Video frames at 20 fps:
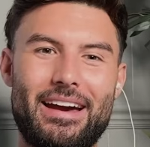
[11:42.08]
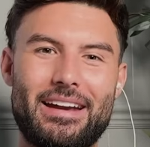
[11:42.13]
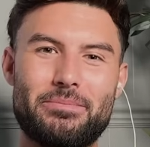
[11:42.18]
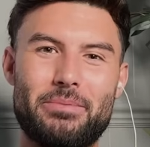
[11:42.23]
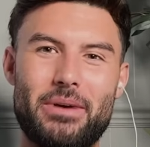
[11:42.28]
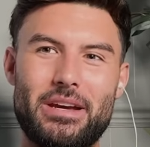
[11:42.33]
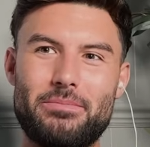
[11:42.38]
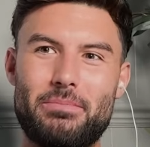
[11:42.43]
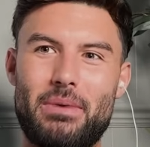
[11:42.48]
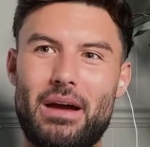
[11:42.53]
a
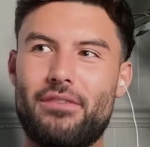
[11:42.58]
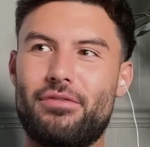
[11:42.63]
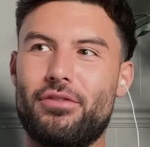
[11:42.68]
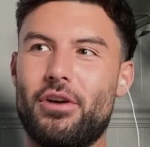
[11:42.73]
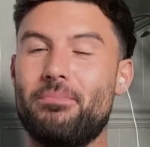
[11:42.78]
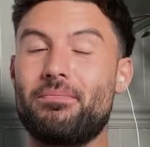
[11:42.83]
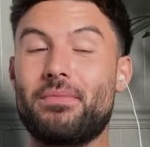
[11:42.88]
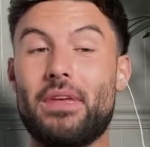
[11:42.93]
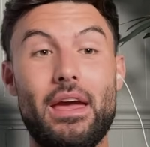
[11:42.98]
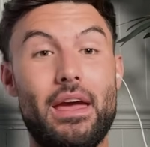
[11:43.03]
spice bag
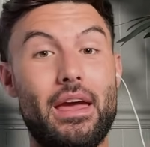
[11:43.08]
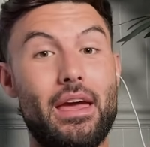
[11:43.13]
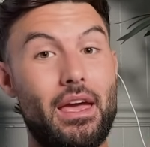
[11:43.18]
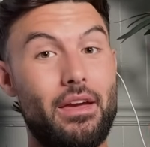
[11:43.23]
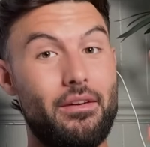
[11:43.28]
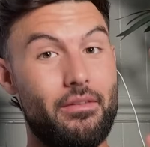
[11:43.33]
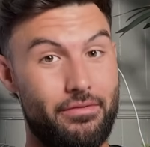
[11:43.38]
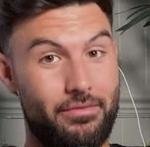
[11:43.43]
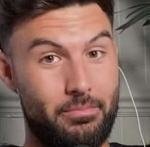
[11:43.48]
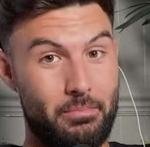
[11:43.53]
from
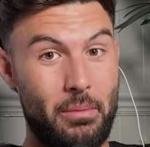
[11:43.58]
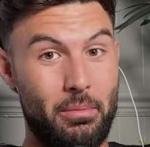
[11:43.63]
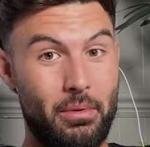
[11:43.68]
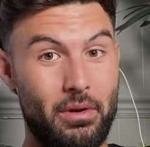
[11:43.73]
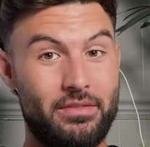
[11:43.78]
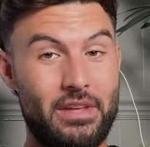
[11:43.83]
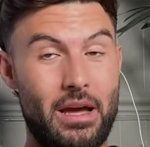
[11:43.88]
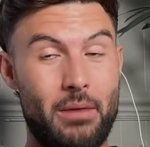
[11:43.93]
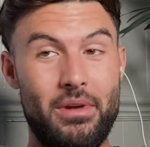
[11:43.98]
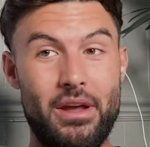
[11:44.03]
people
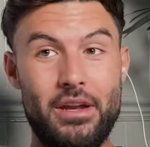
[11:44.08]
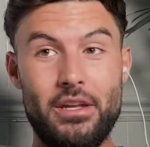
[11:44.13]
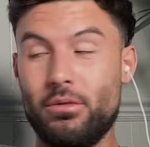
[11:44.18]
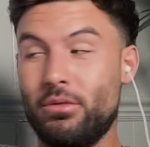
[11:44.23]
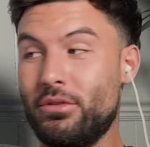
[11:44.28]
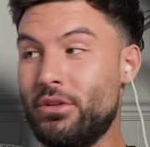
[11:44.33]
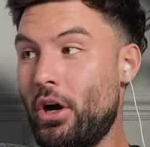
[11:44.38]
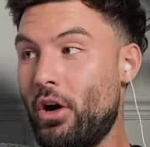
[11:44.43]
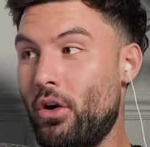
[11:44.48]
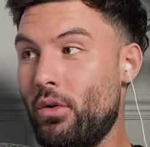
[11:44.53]
of Dublin. You
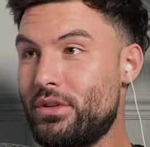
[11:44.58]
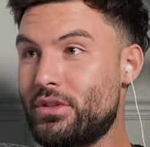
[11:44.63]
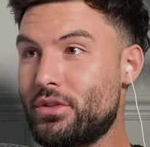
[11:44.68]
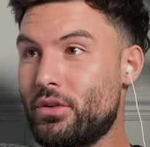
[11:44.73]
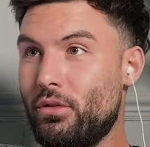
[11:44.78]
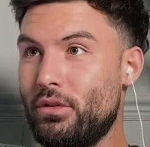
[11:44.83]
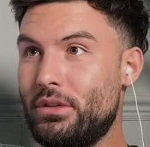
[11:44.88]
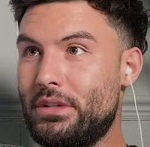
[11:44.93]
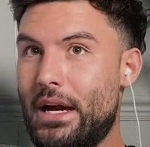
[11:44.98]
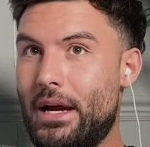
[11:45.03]
will know it's
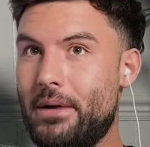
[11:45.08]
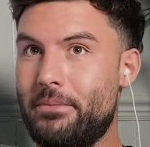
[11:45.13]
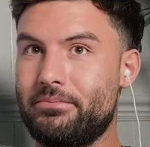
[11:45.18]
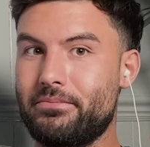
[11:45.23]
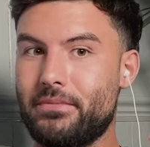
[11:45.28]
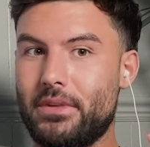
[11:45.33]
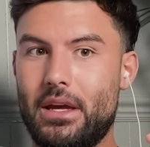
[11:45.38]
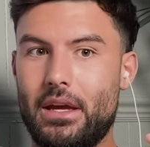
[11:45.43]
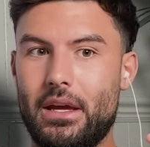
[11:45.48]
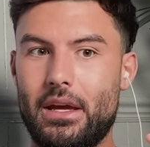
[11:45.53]
called
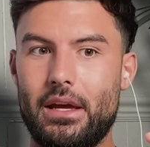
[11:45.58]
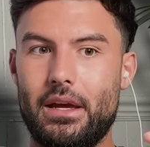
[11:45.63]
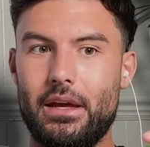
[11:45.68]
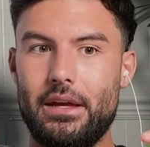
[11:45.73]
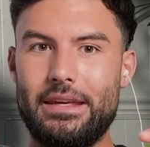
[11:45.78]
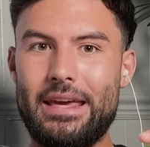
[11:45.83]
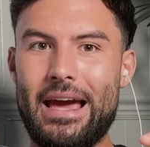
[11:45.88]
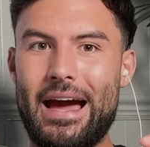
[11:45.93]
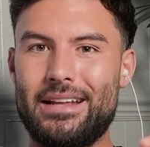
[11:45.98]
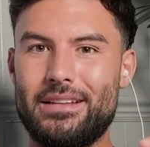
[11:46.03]

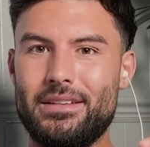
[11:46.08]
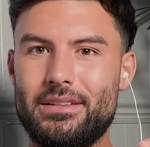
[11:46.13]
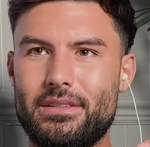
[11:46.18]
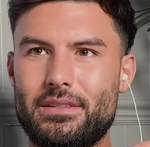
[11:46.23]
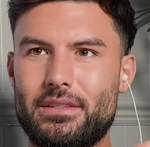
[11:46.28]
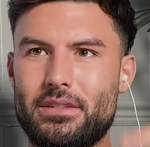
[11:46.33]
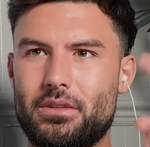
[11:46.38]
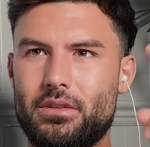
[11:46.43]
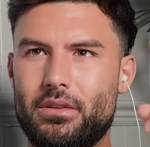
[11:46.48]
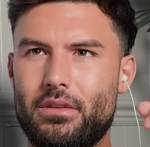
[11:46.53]

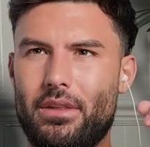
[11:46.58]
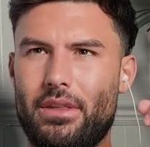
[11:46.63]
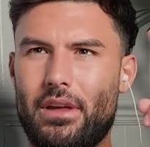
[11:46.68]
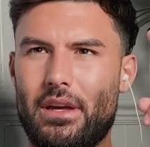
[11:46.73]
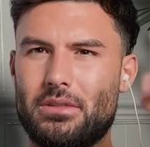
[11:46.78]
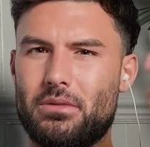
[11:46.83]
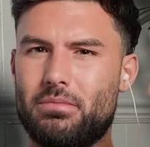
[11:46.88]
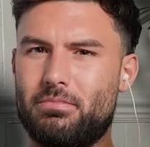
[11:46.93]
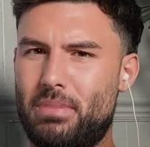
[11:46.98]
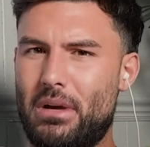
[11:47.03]
Jan's. I think
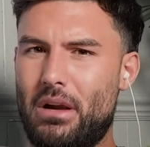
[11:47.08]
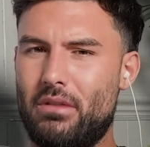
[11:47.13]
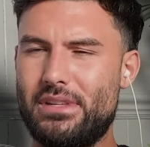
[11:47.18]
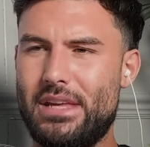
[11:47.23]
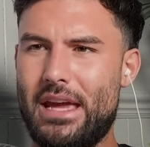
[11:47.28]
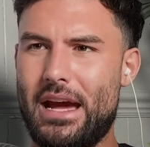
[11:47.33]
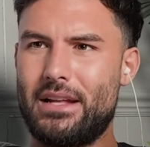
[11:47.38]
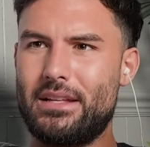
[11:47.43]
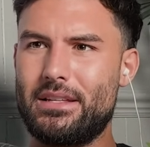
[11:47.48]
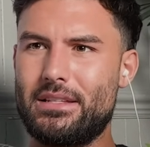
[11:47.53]
it's pronounced
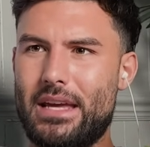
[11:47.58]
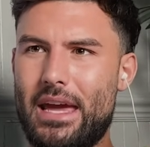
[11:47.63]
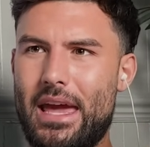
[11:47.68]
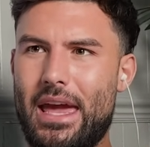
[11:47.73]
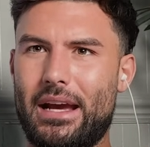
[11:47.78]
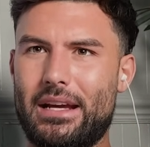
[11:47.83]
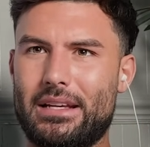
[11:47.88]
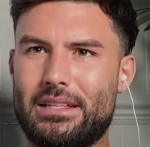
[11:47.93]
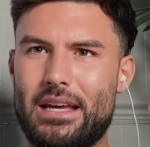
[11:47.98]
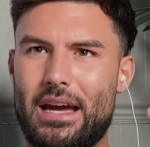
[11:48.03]
Jan's.
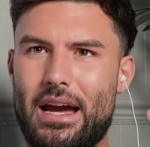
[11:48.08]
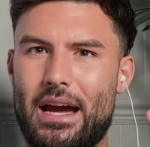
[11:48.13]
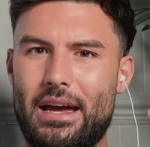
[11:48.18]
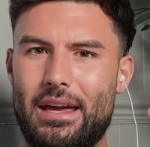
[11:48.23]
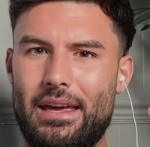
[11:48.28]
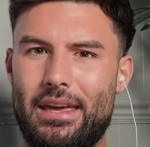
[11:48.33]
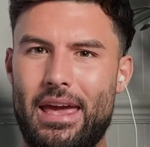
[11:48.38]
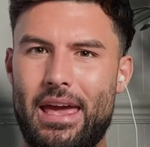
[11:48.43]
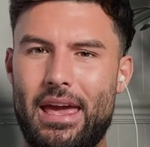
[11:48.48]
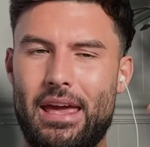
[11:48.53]

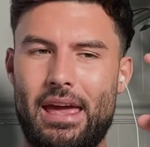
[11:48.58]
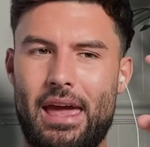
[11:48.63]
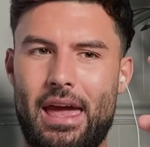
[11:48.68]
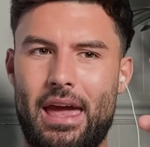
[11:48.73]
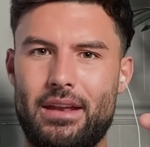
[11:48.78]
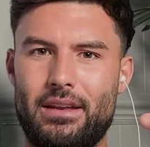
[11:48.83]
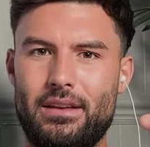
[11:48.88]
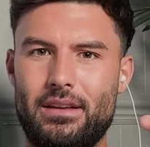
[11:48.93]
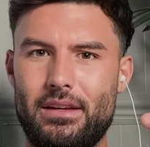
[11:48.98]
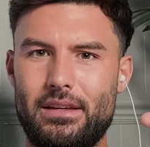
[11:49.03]

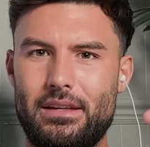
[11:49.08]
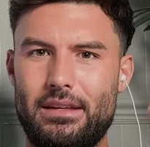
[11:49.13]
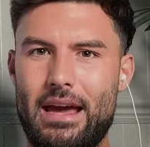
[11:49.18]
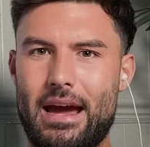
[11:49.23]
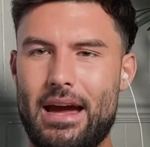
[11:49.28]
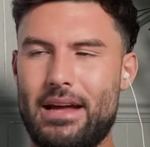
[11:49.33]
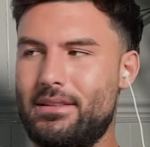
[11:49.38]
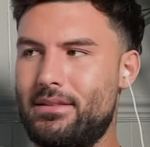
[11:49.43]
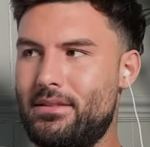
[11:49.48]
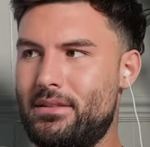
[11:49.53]
Xian.
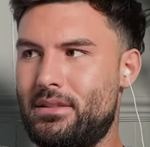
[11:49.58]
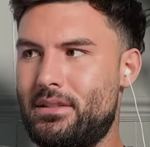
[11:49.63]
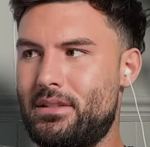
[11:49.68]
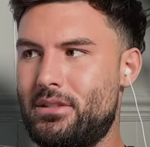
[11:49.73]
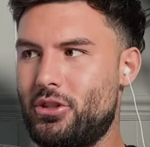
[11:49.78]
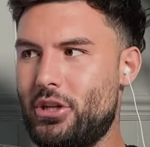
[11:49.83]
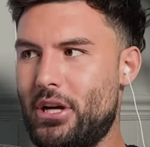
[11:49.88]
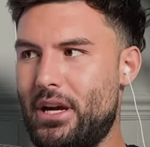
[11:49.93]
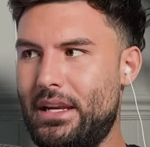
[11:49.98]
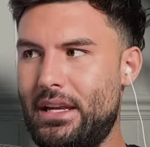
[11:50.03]
Jan's
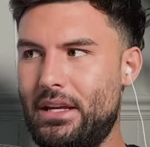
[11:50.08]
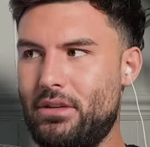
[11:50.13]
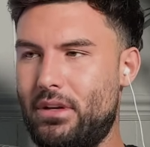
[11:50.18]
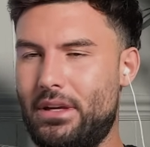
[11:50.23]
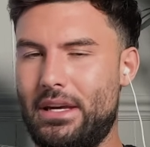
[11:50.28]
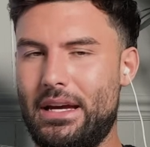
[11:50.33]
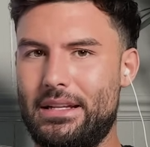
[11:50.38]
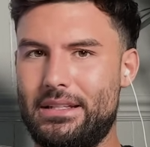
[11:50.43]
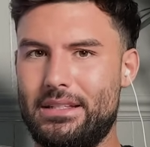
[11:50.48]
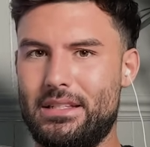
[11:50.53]
Chinese or
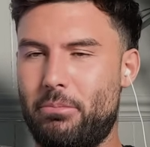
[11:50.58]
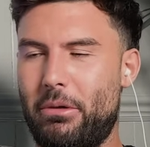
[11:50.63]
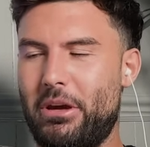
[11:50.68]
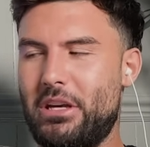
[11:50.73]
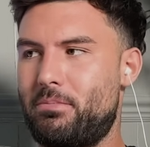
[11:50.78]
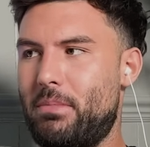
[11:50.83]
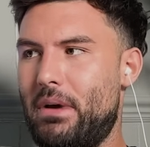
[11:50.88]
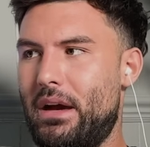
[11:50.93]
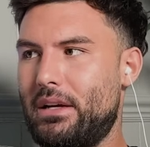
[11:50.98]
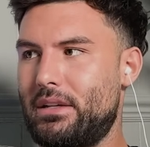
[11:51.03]
Jan's
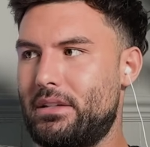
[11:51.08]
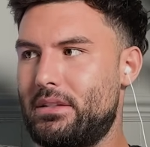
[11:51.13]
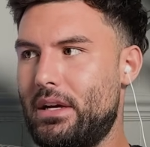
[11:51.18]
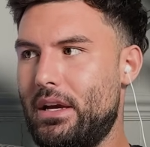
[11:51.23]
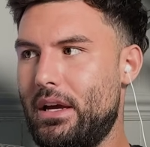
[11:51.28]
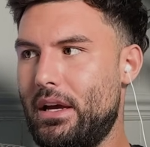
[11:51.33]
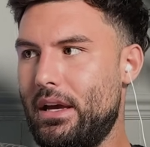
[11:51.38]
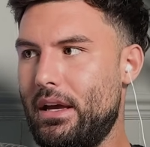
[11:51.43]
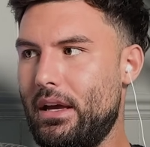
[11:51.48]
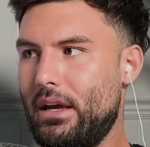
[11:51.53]
spice bags
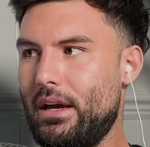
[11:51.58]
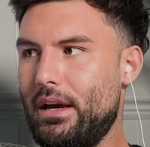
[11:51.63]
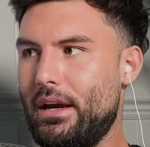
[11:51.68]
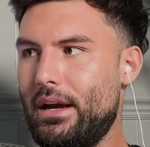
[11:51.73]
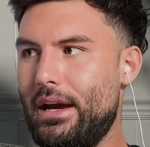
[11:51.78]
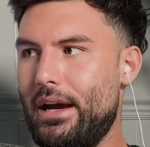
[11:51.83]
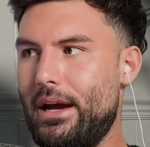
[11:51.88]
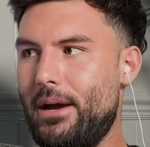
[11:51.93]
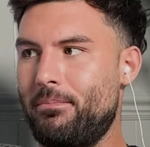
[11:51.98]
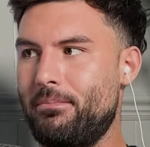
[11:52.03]

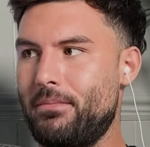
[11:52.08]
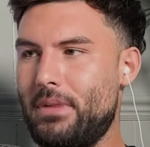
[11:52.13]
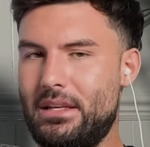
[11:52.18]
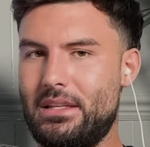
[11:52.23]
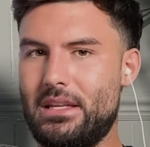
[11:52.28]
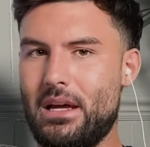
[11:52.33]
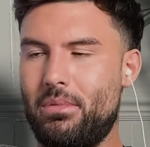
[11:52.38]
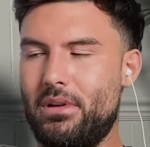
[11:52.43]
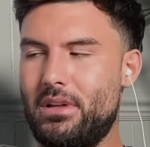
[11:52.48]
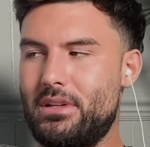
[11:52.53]
in
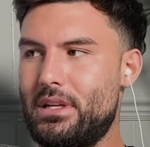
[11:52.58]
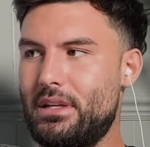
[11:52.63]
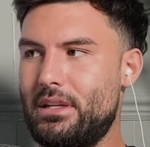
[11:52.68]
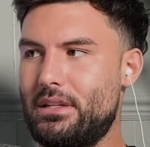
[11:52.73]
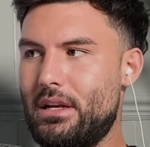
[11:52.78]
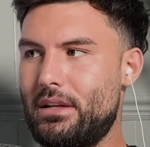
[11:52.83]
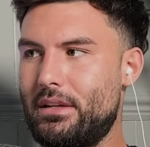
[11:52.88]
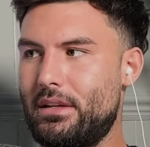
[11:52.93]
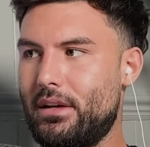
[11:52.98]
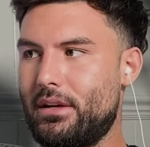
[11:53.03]
Dublin city
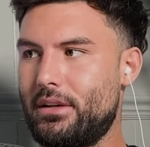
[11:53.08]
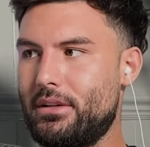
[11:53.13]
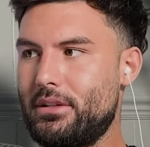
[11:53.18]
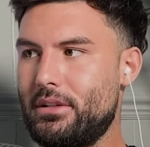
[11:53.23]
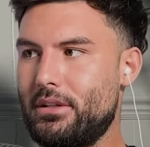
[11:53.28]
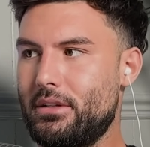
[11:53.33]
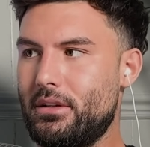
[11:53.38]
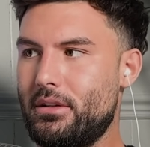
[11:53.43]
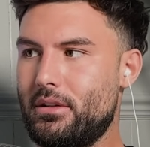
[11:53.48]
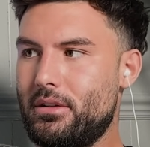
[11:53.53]
centre.
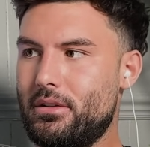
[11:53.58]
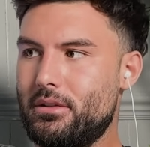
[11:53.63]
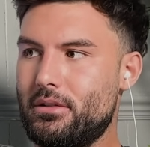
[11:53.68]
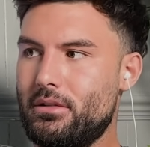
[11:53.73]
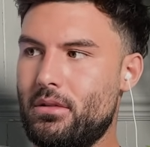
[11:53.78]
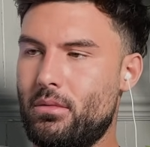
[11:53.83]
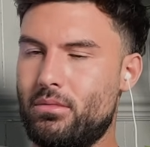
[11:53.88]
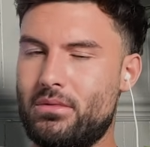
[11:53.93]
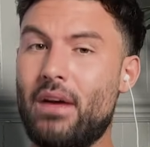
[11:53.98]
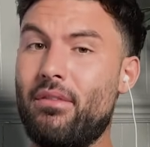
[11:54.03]

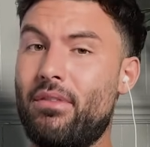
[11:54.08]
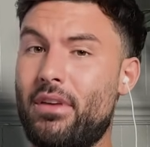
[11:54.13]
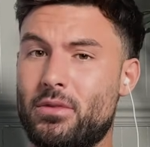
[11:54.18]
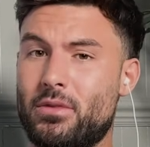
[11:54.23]
It was lovely